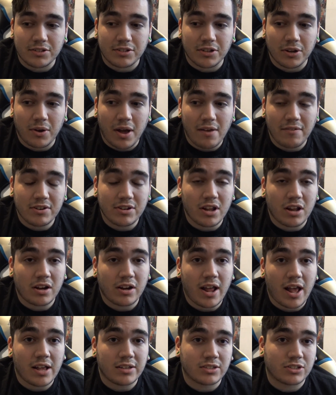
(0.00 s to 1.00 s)
So I haven't done
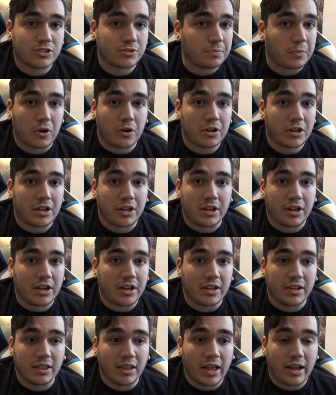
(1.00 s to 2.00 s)
an Ask Smarty
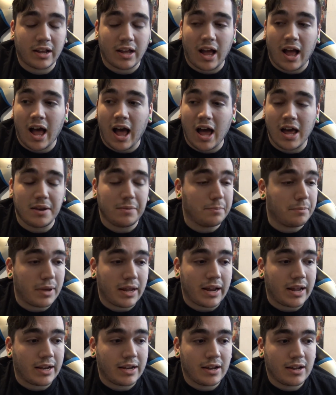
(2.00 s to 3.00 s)
in like a hot
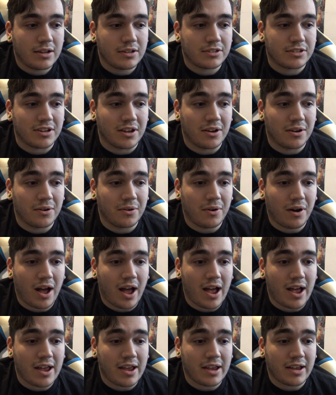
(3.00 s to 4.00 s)
minute. So
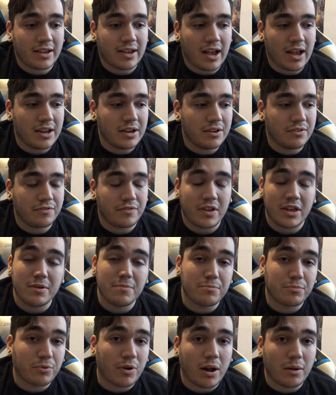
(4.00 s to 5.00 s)
I kind of
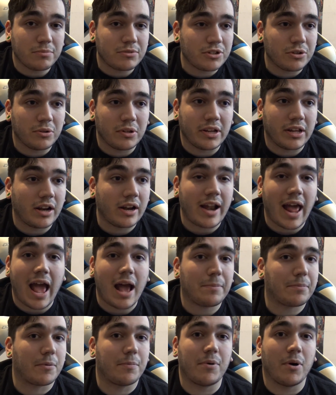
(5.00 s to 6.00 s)
impromptu and
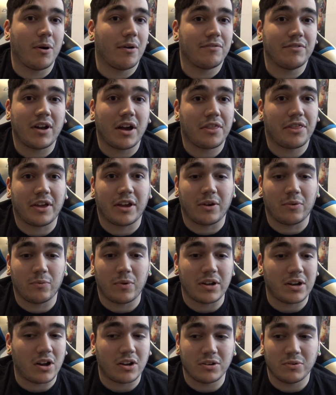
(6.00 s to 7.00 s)
apropos of nothing
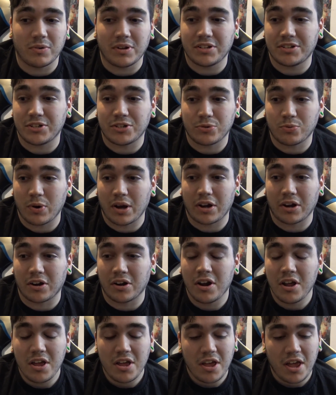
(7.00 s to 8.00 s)
went to
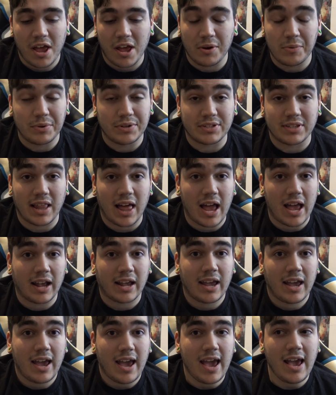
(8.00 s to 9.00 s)
Twitter and was
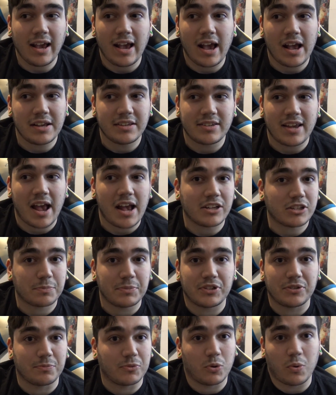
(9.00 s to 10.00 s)
like, hey guys, ask
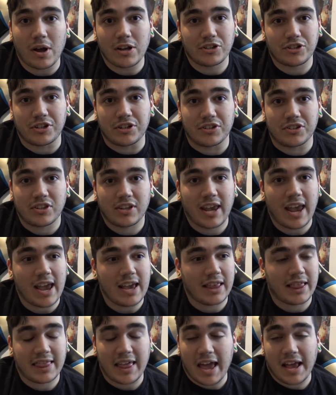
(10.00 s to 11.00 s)
me some questions.
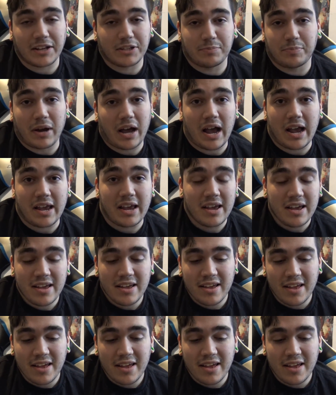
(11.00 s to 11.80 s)
Okay, thanks, bye.